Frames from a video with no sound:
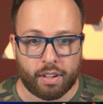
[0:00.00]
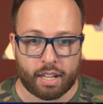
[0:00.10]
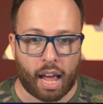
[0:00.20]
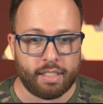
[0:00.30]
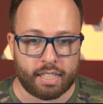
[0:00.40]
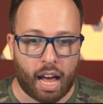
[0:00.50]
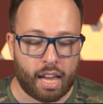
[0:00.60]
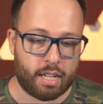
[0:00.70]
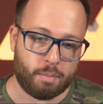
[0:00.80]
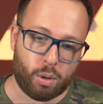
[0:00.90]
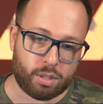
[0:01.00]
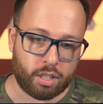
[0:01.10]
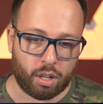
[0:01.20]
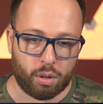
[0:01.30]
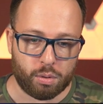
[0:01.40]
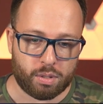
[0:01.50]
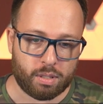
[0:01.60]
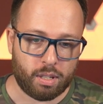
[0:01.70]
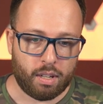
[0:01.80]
to 99 in most of those.